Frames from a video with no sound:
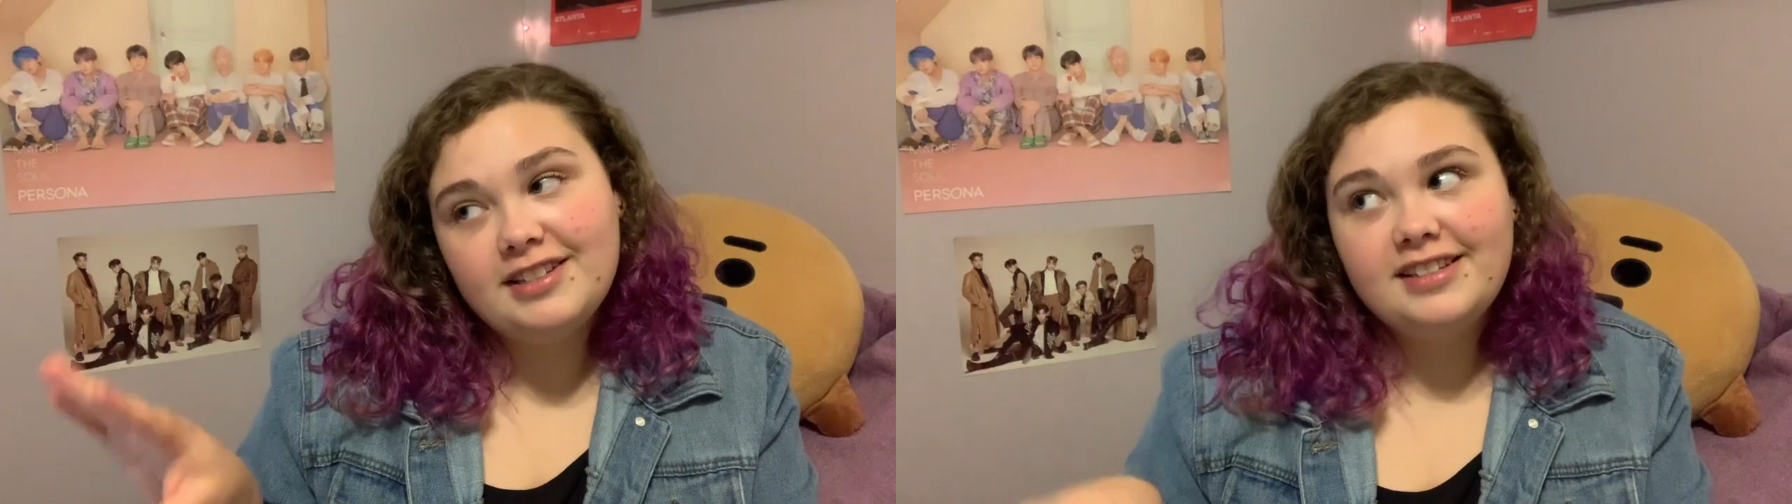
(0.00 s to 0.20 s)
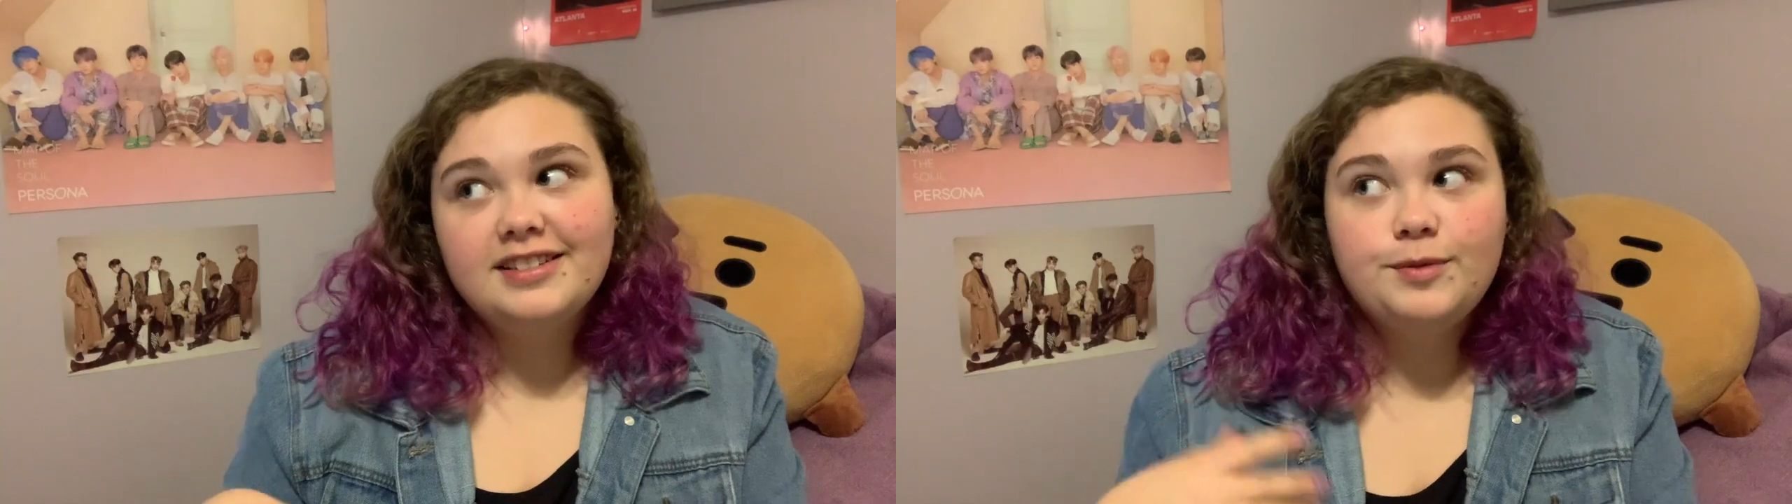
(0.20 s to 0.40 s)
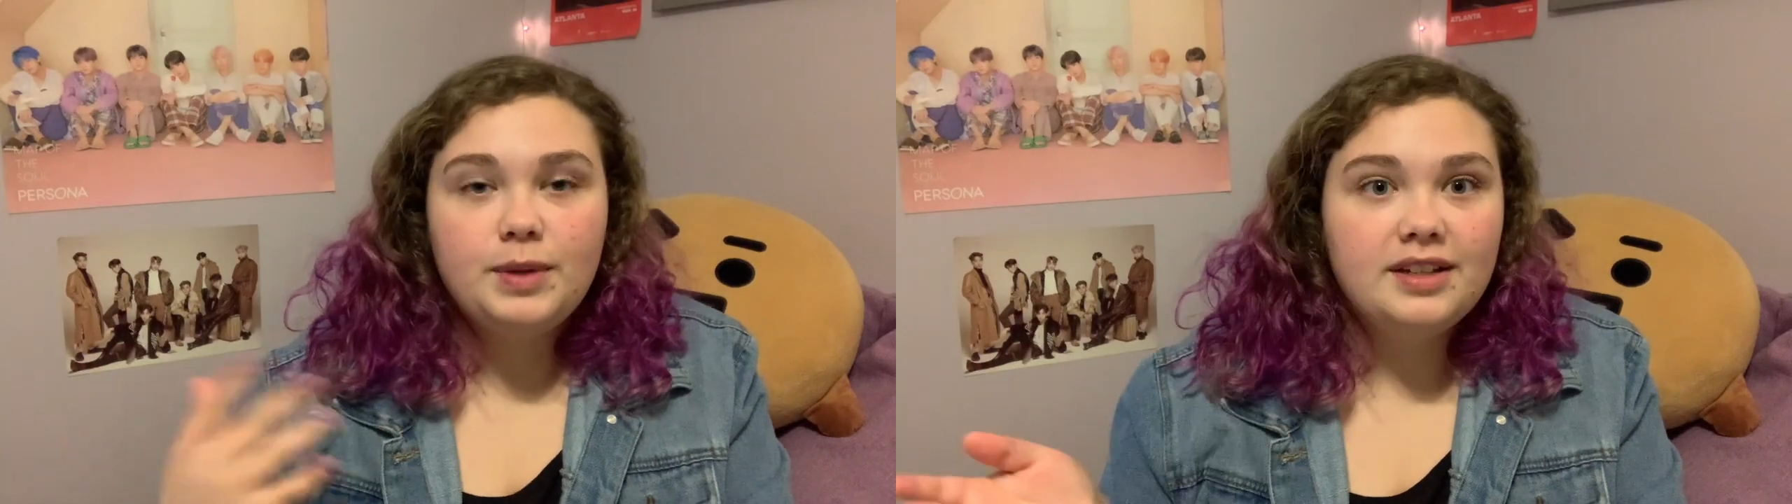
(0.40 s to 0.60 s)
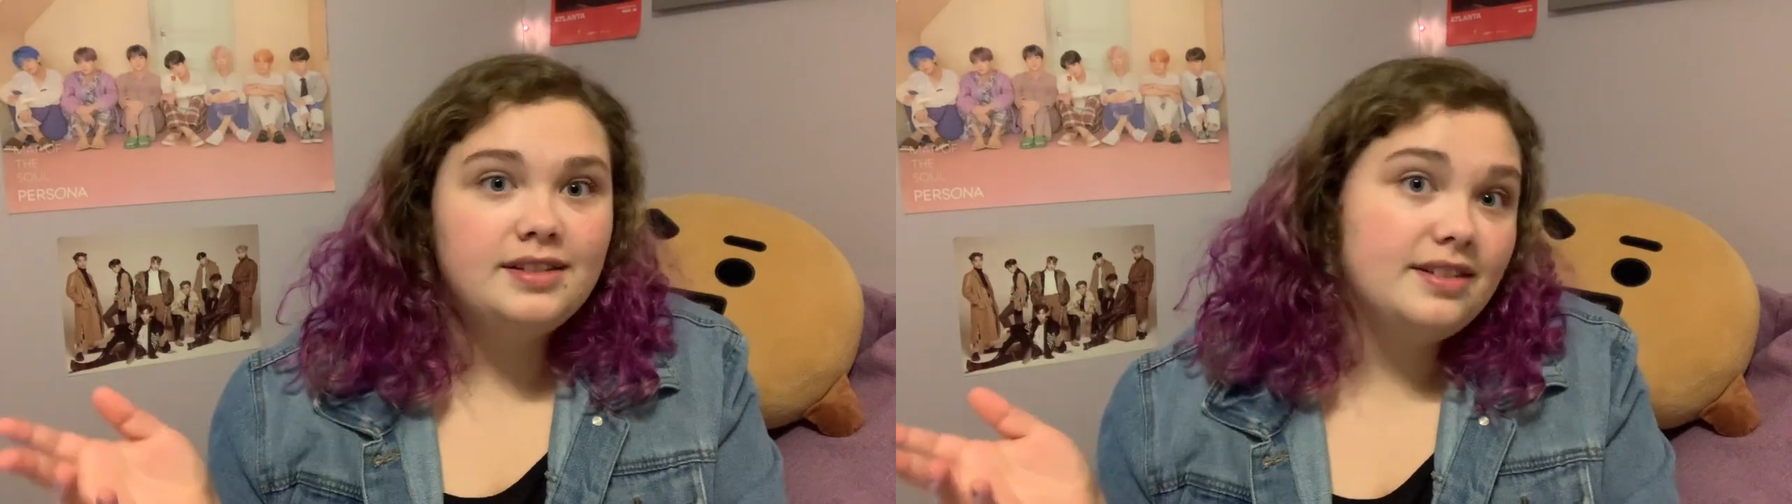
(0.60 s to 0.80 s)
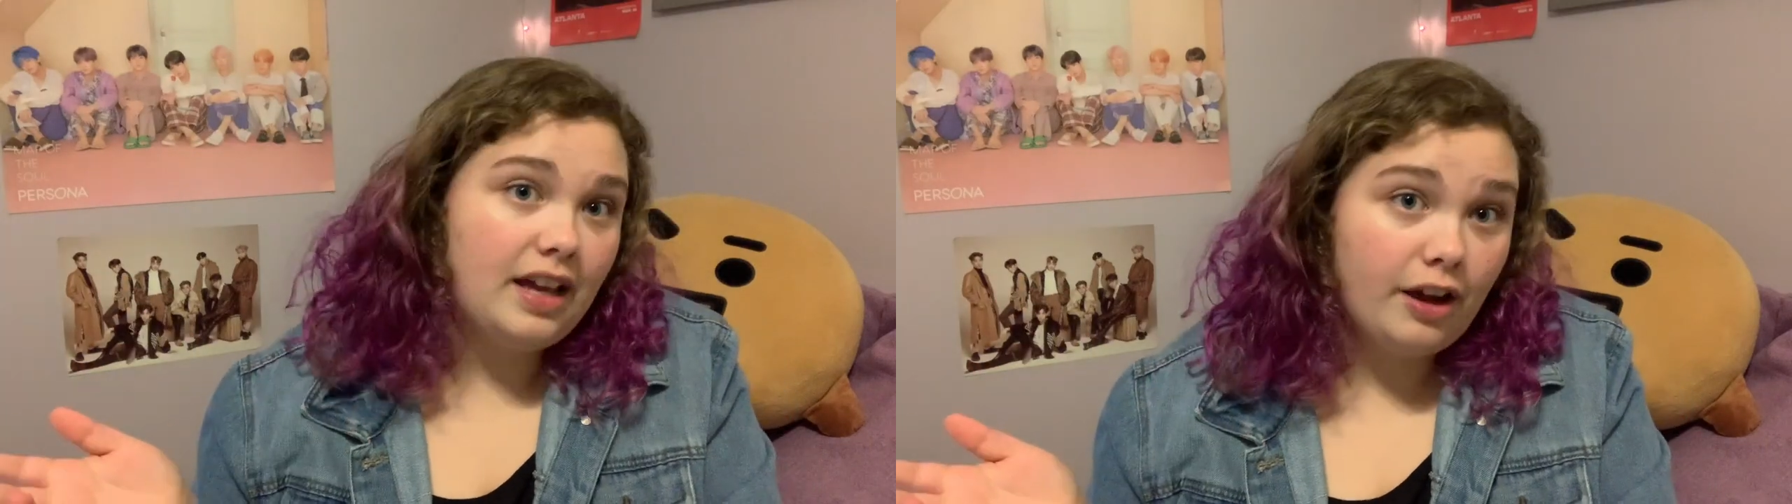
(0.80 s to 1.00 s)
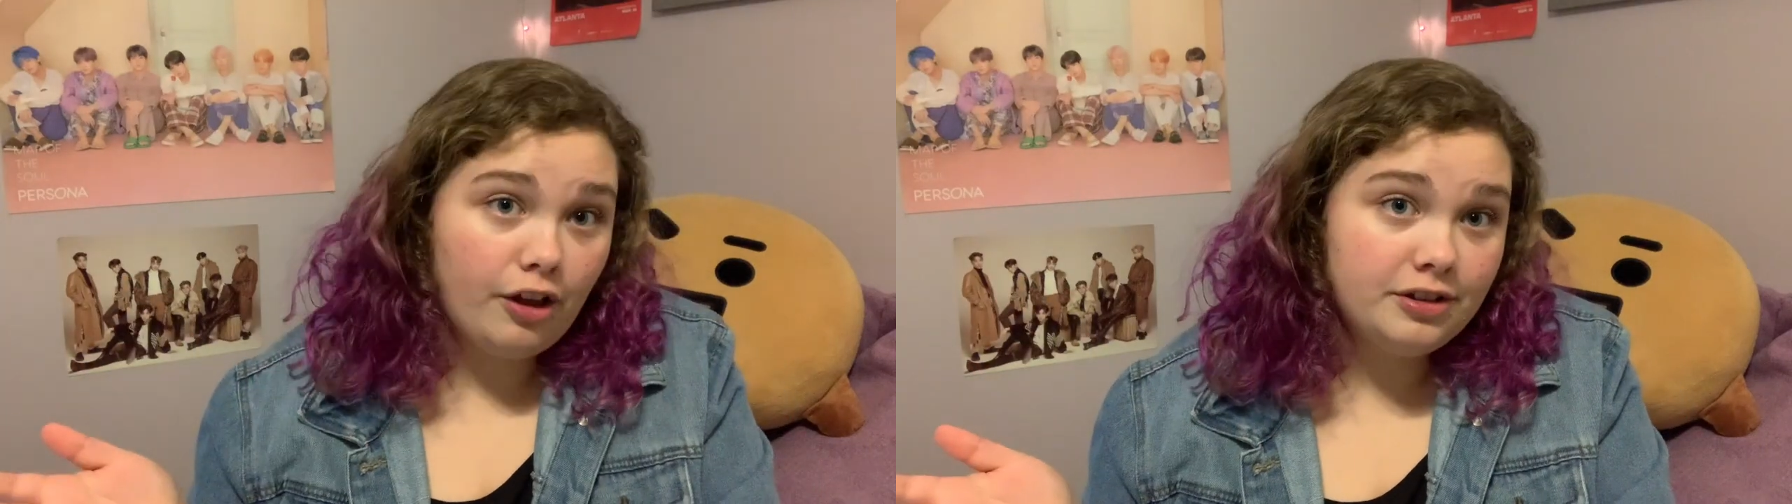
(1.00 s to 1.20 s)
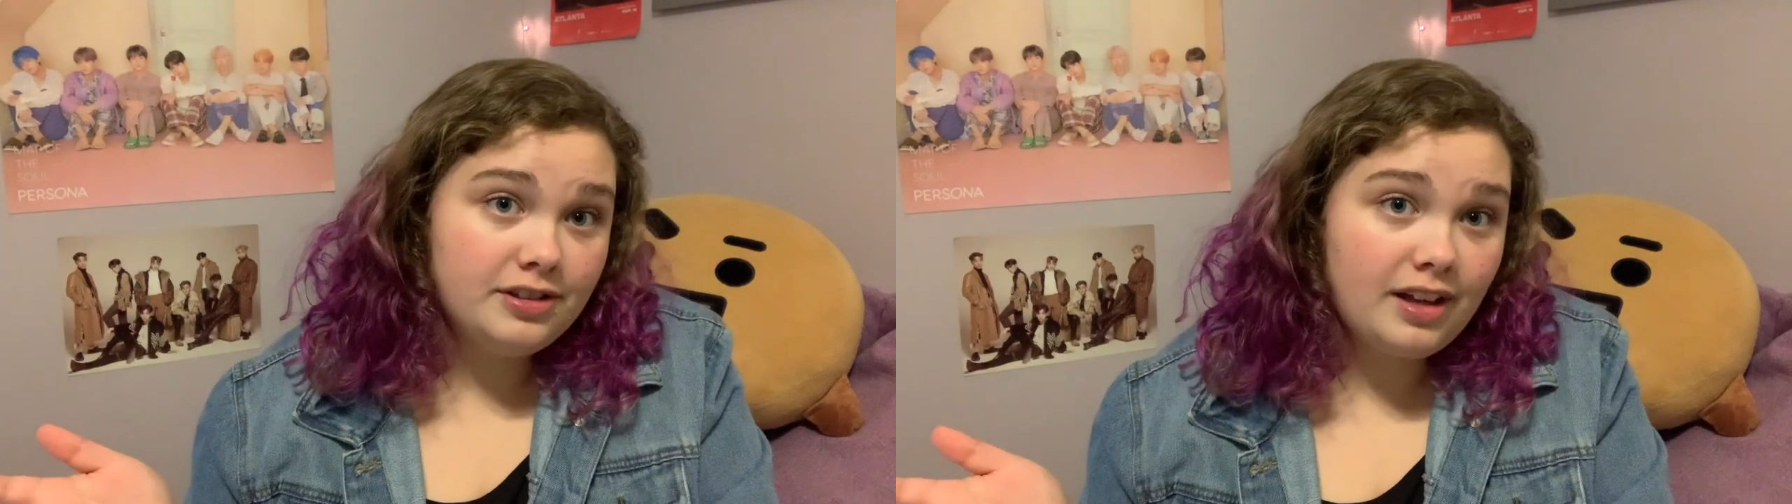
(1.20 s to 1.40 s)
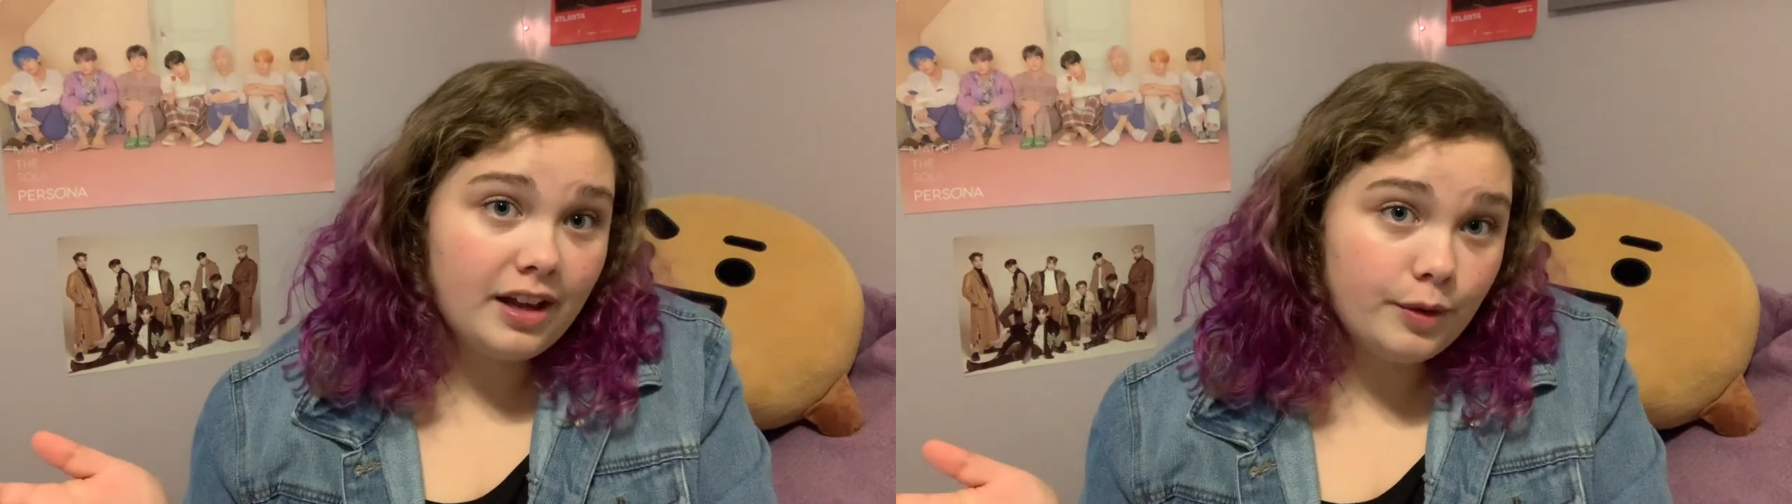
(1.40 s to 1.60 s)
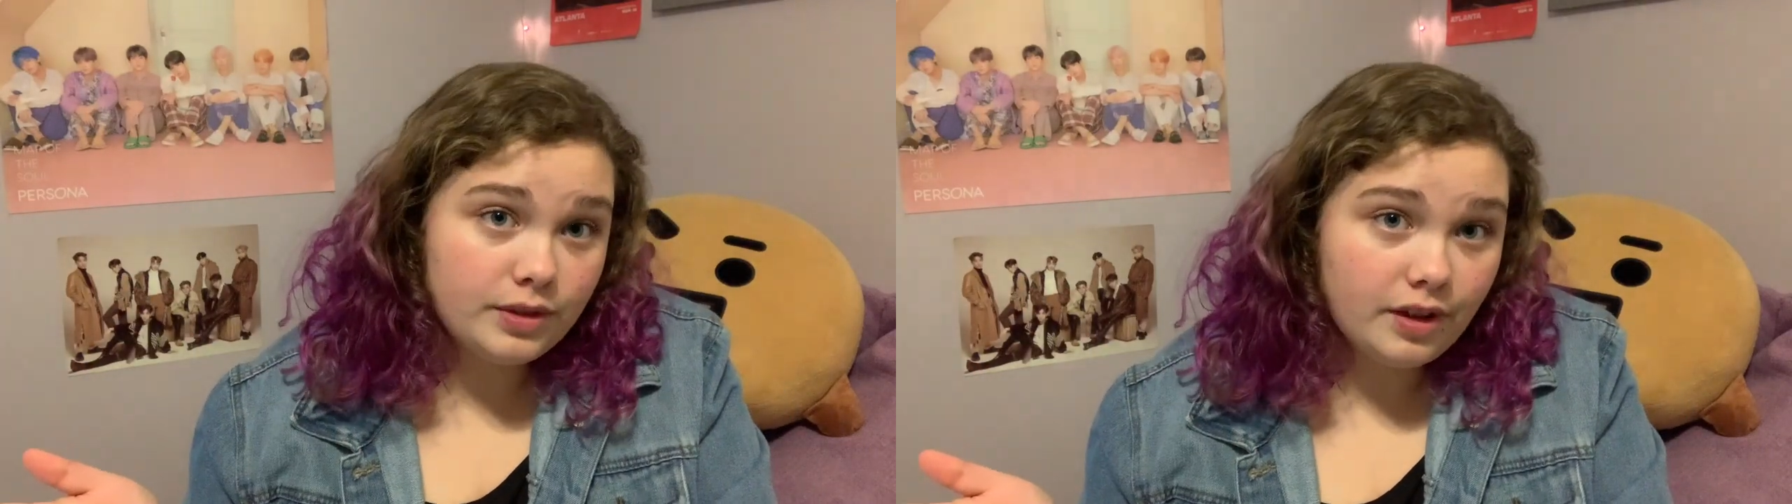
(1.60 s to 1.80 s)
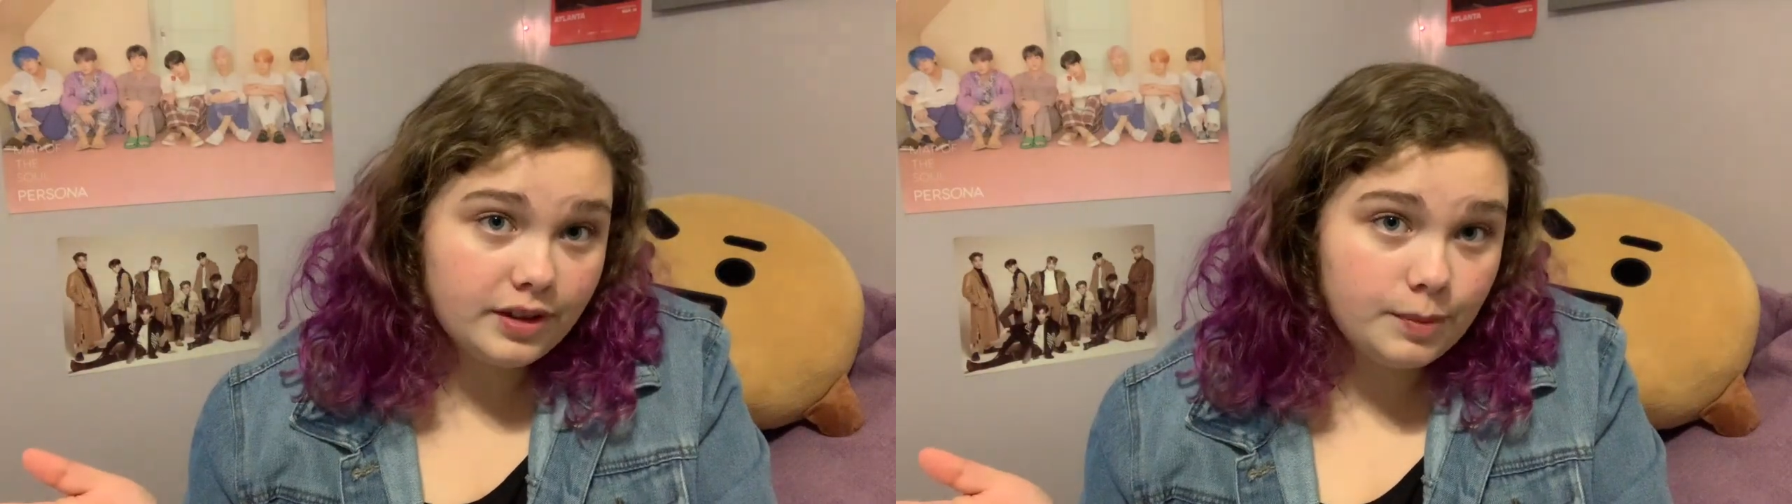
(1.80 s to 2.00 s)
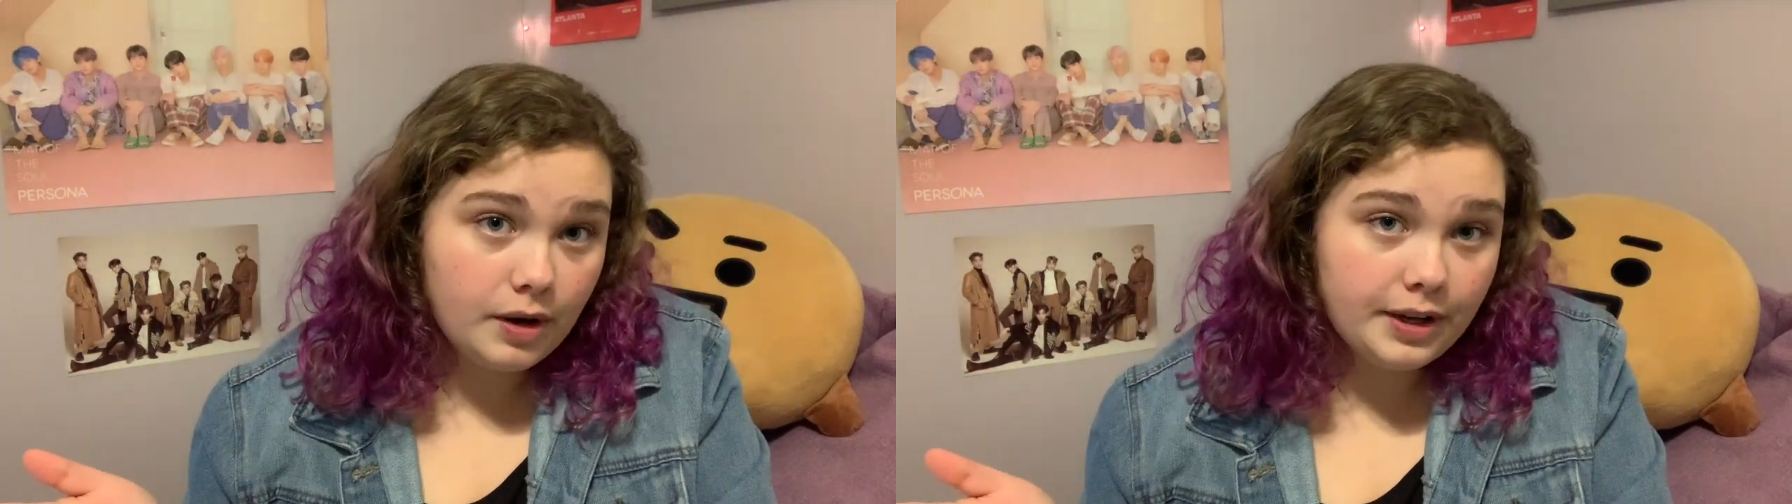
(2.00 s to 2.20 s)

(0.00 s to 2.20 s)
seasons because the psychologist guy always talks about